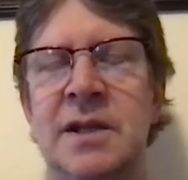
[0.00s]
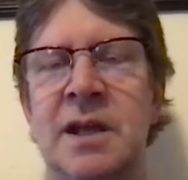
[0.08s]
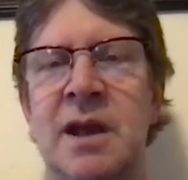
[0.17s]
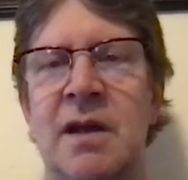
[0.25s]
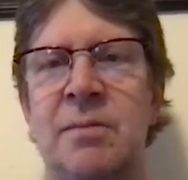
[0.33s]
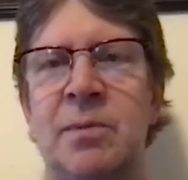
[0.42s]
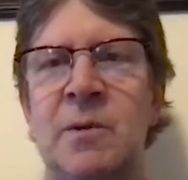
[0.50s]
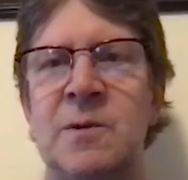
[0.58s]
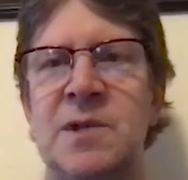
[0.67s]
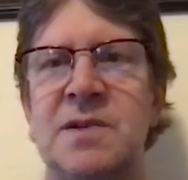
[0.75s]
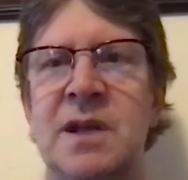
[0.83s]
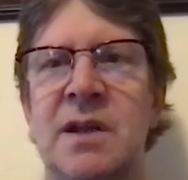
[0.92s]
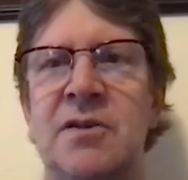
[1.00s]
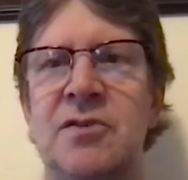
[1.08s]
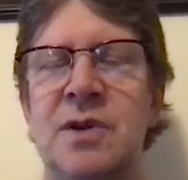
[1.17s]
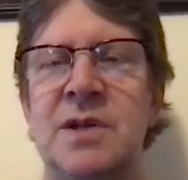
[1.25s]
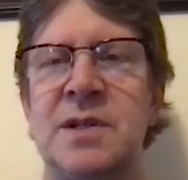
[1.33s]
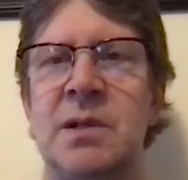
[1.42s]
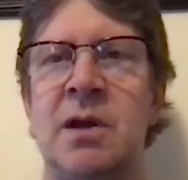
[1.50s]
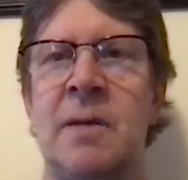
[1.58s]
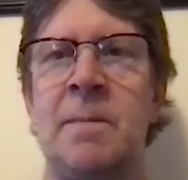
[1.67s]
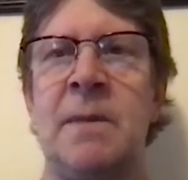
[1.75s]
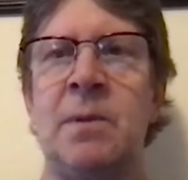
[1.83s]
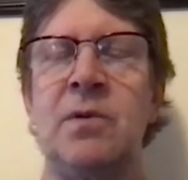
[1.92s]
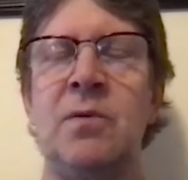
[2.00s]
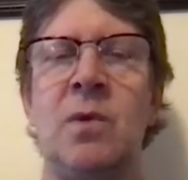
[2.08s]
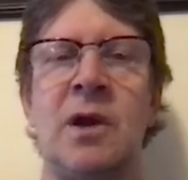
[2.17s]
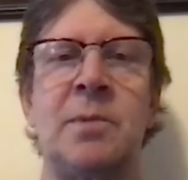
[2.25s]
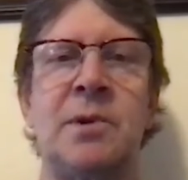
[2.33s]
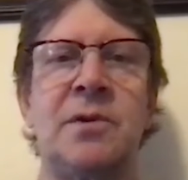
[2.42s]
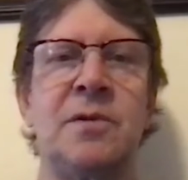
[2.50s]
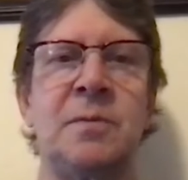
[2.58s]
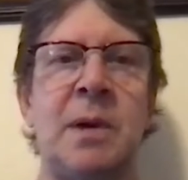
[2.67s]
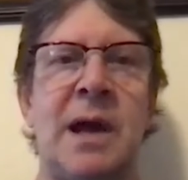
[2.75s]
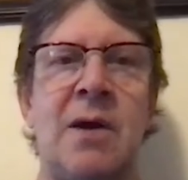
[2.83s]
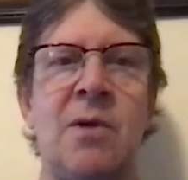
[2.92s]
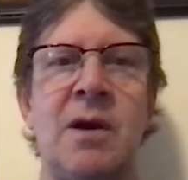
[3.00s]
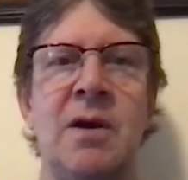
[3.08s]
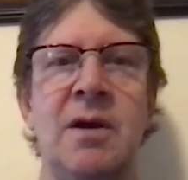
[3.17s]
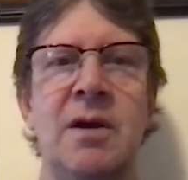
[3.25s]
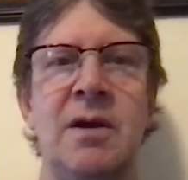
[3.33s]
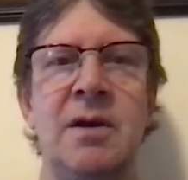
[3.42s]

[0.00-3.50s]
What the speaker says: in the gas processing industry is a lot of people who want to produce power.